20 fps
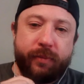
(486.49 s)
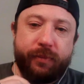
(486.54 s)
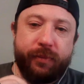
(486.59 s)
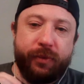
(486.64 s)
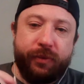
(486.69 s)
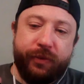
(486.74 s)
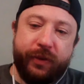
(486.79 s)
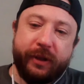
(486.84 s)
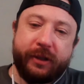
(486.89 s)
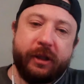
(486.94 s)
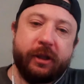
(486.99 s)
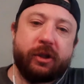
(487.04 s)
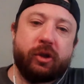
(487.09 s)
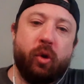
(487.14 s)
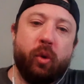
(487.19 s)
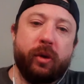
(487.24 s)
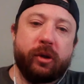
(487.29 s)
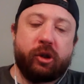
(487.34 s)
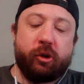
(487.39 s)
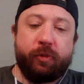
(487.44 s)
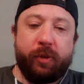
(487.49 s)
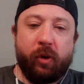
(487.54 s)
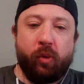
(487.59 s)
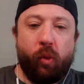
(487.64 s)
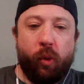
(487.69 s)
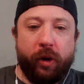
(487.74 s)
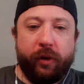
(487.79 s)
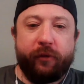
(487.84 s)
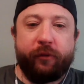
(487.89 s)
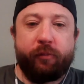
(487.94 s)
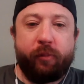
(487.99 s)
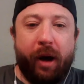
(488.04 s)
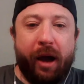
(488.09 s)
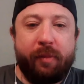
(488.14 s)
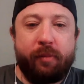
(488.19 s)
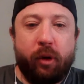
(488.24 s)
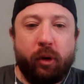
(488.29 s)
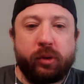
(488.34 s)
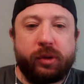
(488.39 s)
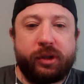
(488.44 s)
this is going to be one of my
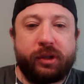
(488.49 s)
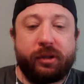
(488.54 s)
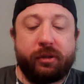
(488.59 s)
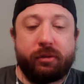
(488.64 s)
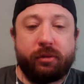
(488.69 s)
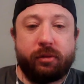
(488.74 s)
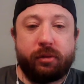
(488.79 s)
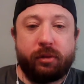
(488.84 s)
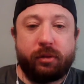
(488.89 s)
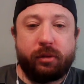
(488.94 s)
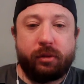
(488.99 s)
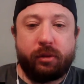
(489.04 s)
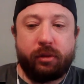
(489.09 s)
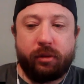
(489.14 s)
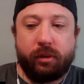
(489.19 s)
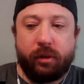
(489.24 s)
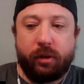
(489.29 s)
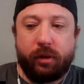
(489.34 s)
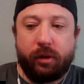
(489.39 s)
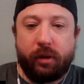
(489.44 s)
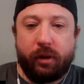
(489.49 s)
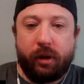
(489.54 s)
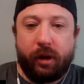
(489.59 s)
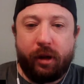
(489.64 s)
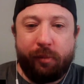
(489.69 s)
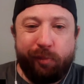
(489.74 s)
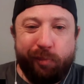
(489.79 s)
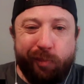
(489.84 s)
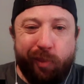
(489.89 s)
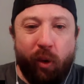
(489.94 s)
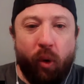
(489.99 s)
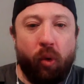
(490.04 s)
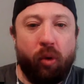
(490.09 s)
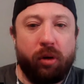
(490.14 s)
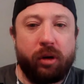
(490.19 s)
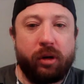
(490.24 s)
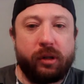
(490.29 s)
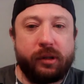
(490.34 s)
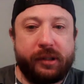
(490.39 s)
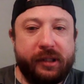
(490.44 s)
most
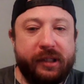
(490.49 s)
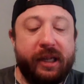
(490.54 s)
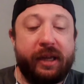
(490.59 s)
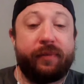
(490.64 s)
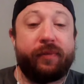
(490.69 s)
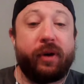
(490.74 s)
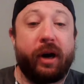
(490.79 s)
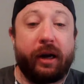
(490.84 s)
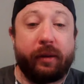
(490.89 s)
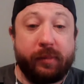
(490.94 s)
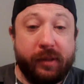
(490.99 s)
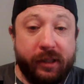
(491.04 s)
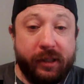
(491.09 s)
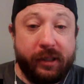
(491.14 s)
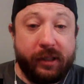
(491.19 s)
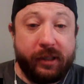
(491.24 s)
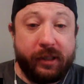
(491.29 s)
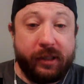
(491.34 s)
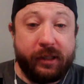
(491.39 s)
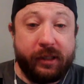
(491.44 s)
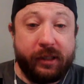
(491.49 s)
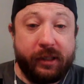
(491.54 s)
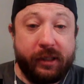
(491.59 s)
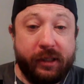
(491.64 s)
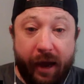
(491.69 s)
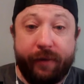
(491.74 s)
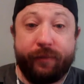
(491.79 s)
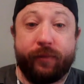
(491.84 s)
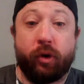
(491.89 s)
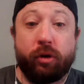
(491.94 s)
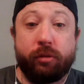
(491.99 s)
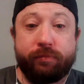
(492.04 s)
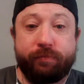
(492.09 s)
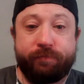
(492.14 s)
important Steve Keim segments ever.